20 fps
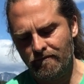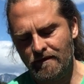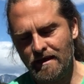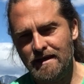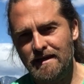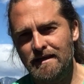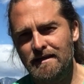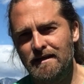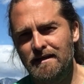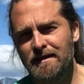
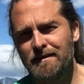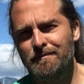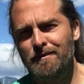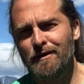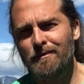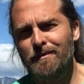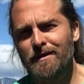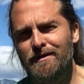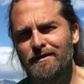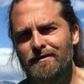And at any
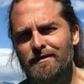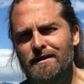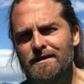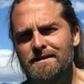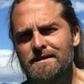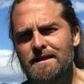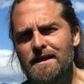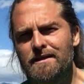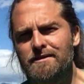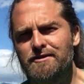moment you can
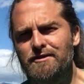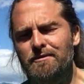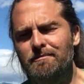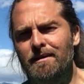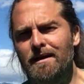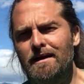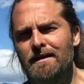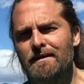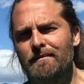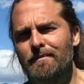change your
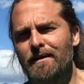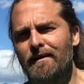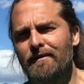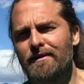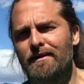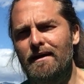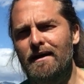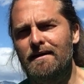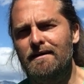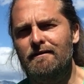mind
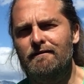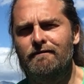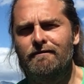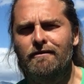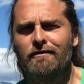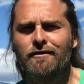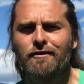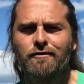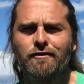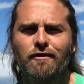about that and
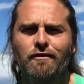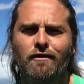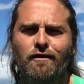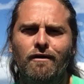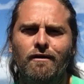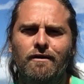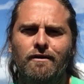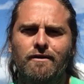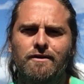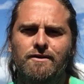feel you no
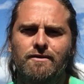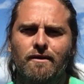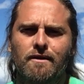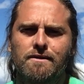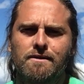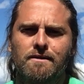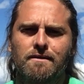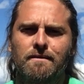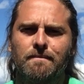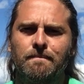longer
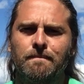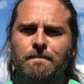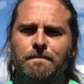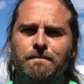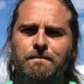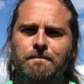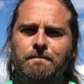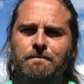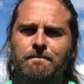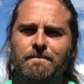trust them.
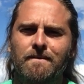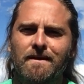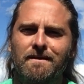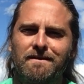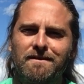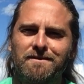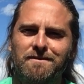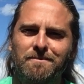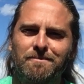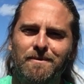
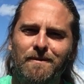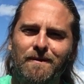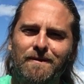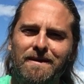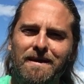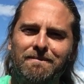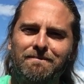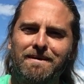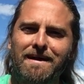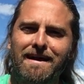You need to pull
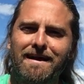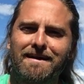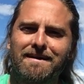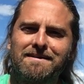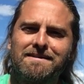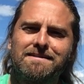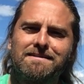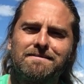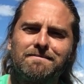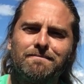that back
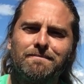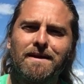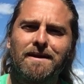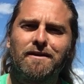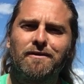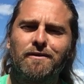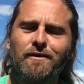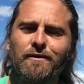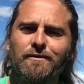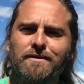and
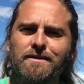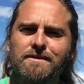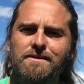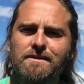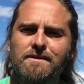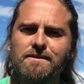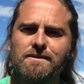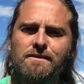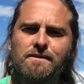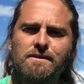make your own
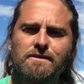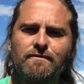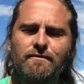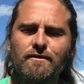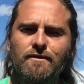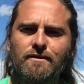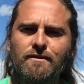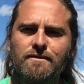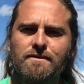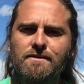decisions
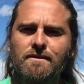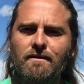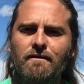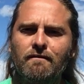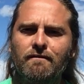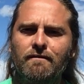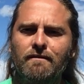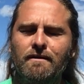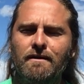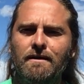for
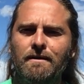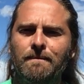yourself.